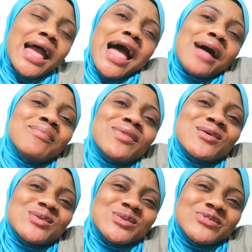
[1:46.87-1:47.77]
I'm
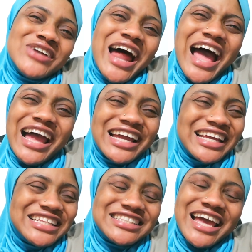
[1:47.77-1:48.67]

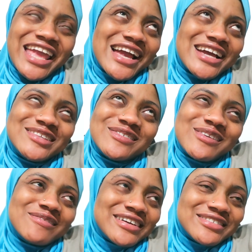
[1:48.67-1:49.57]
alright. Hi, guys.
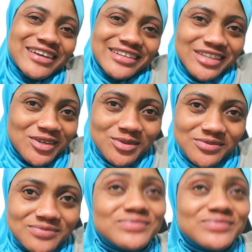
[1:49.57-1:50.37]
Welcome back to our channel.